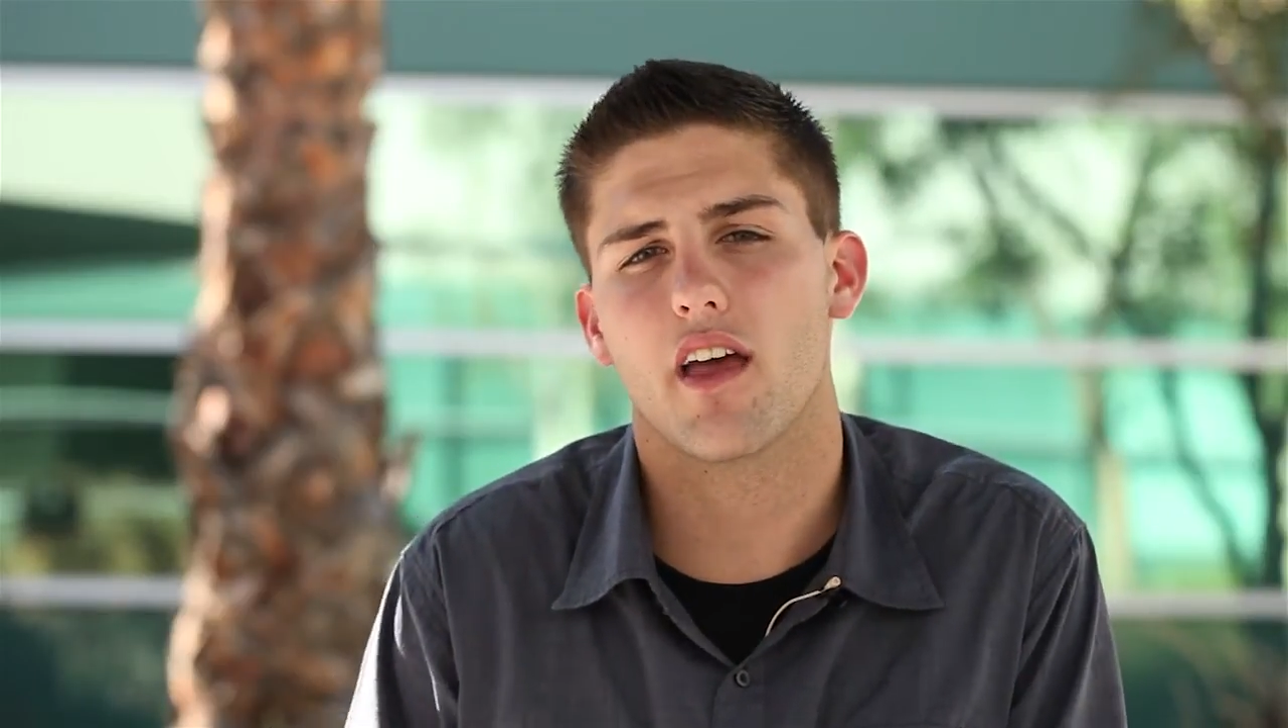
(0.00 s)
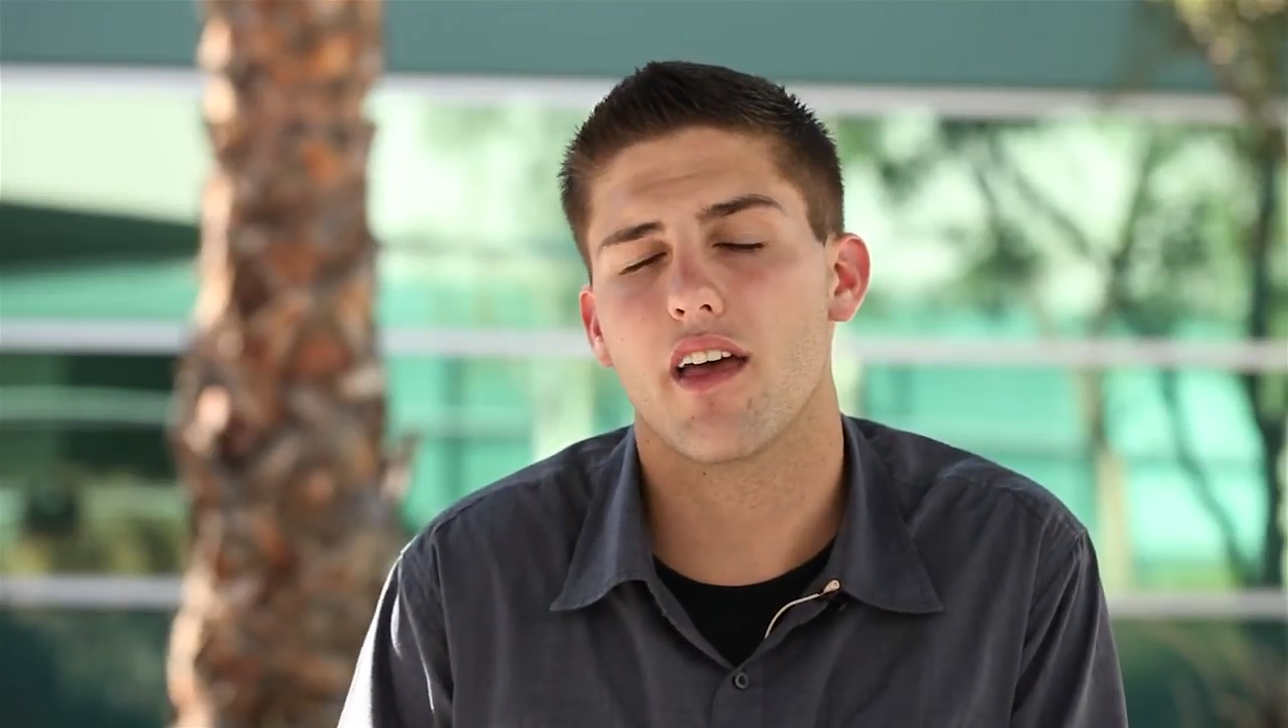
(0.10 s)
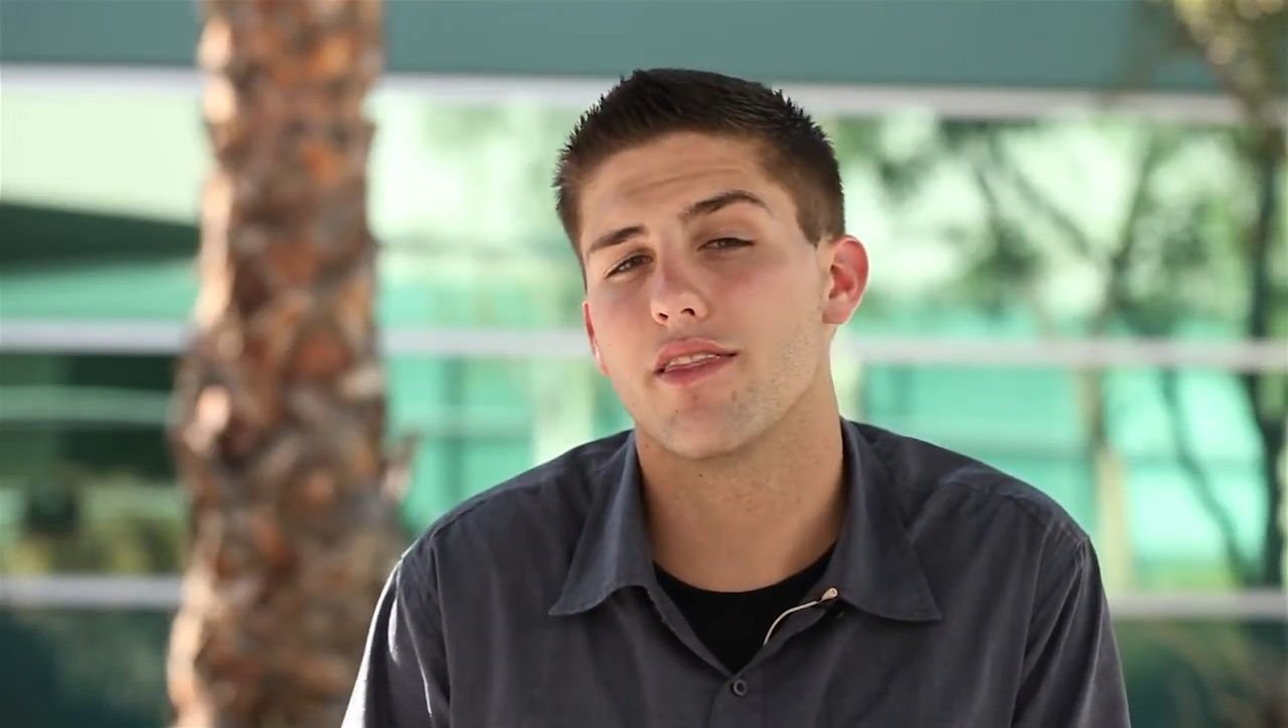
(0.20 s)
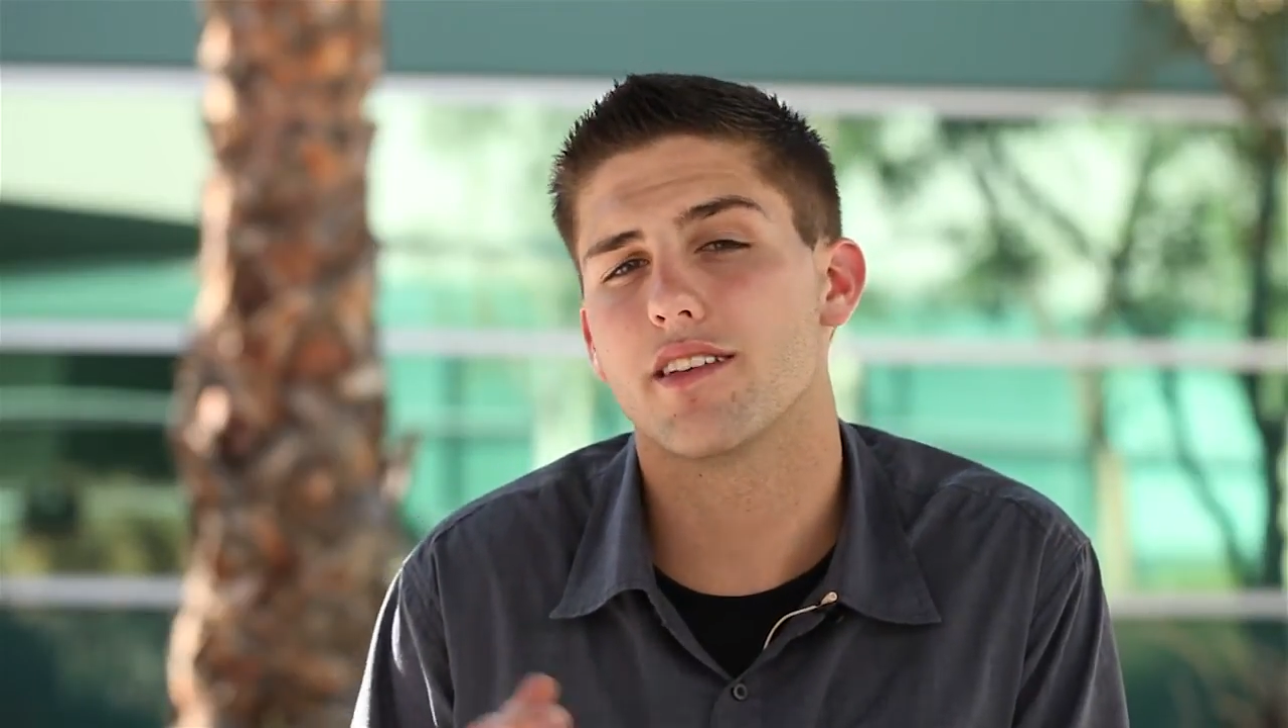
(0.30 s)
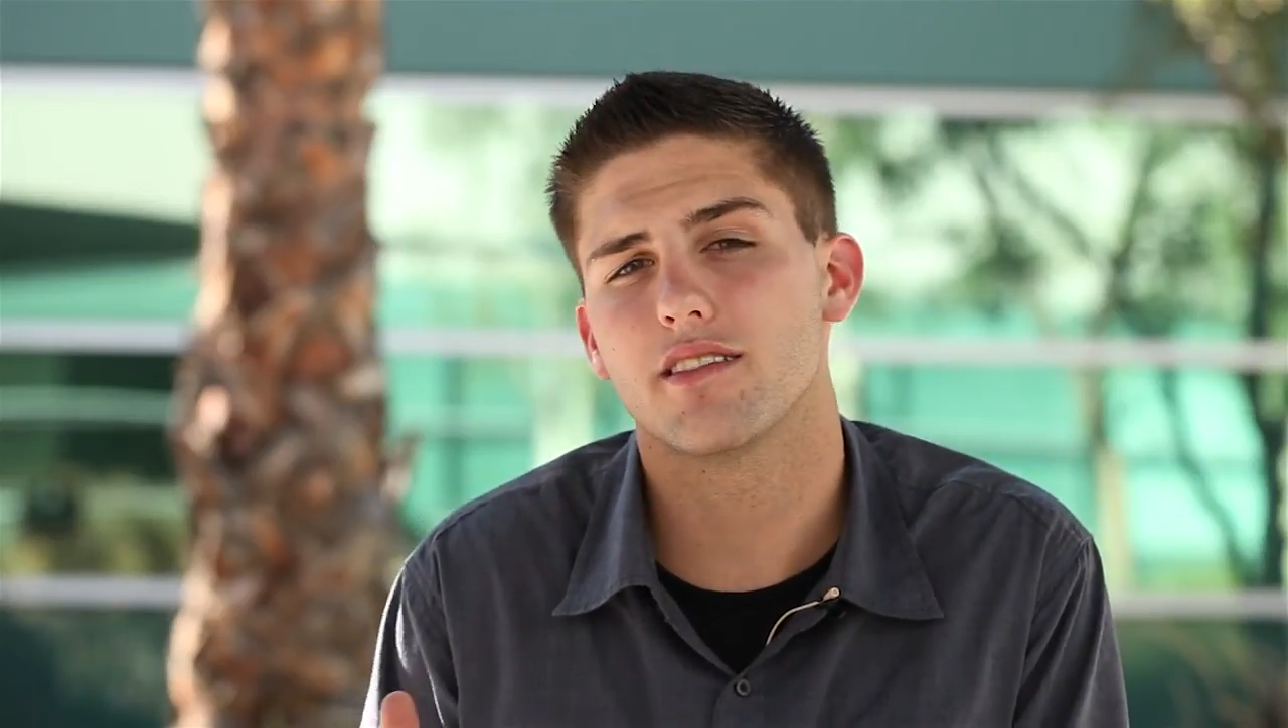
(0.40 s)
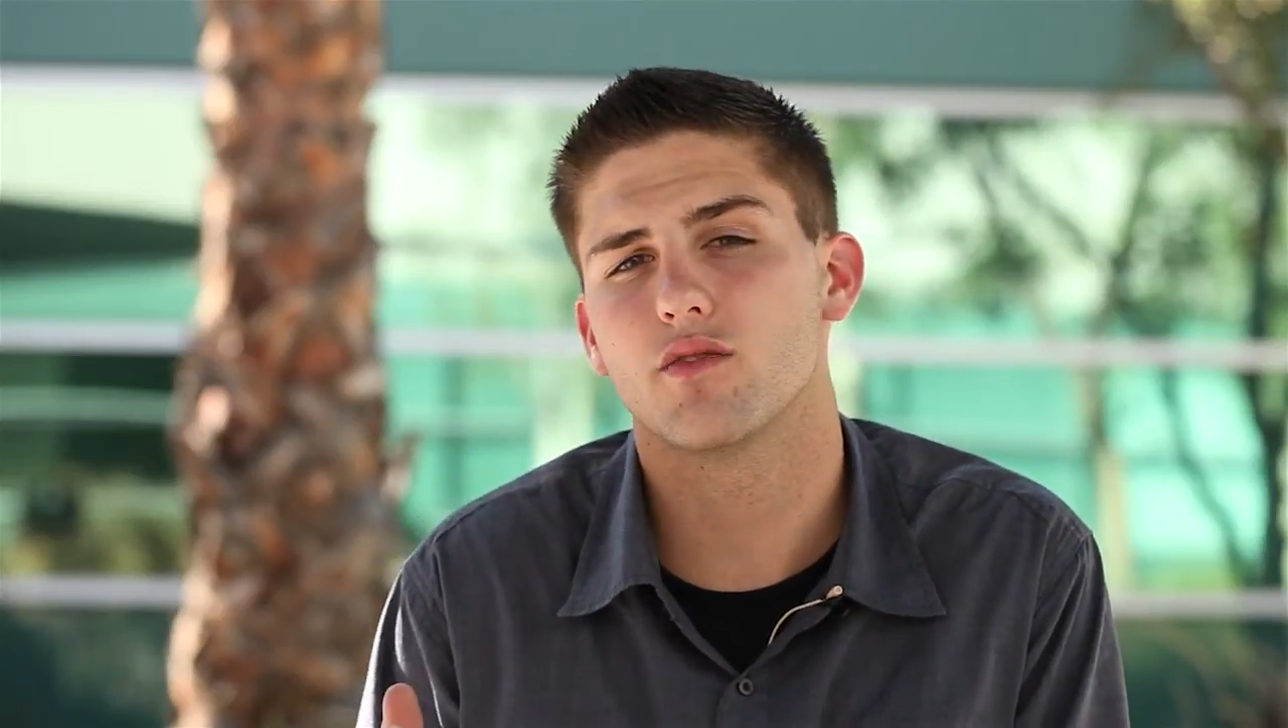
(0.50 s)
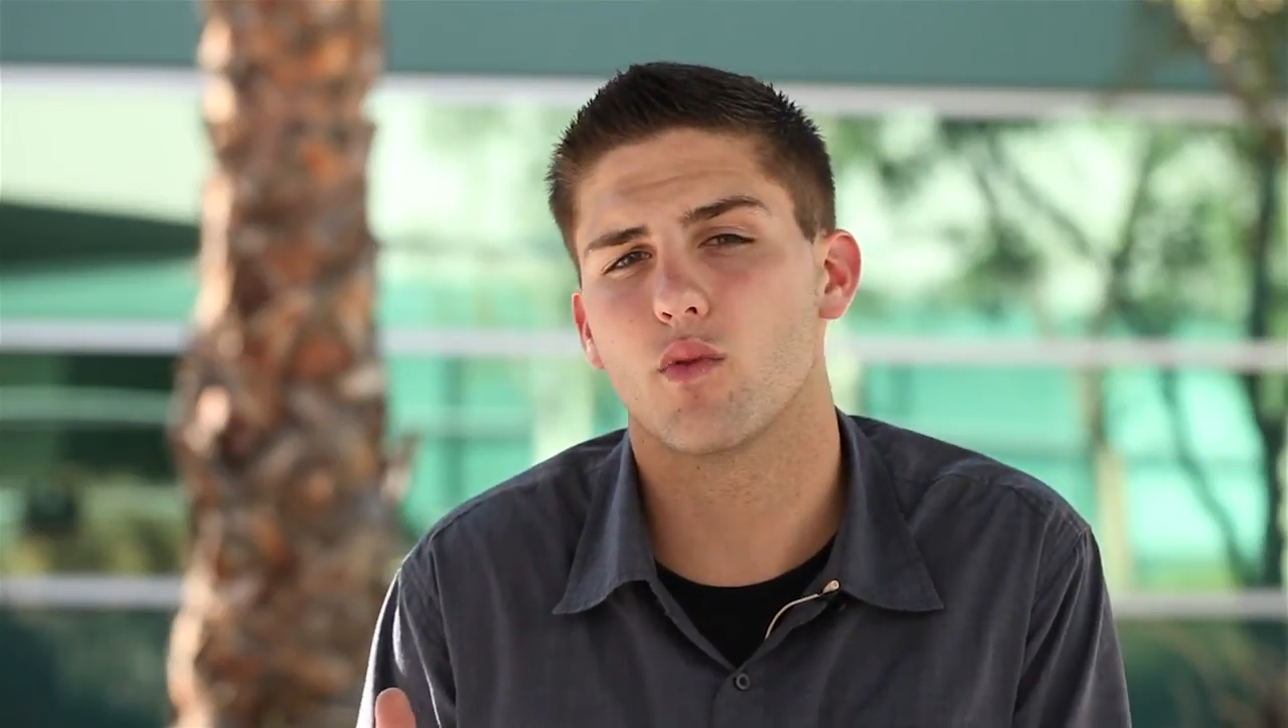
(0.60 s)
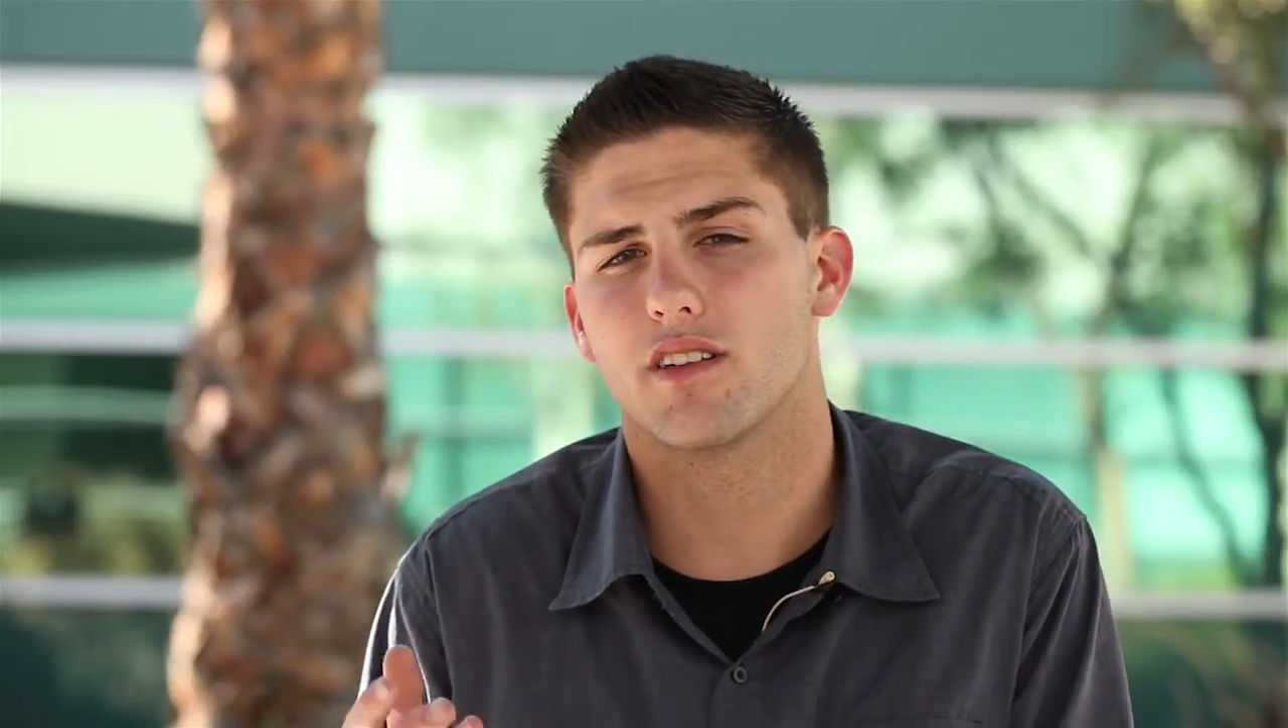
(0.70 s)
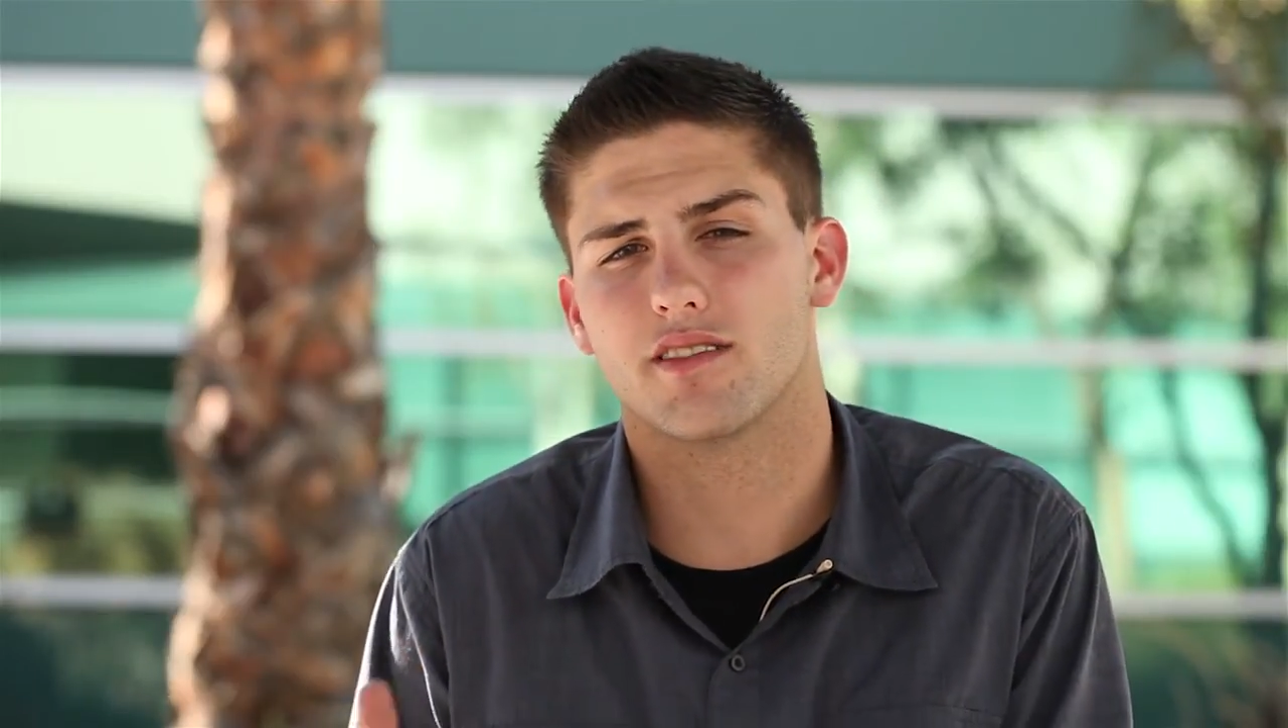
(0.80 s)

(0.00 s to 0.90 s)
and this is what is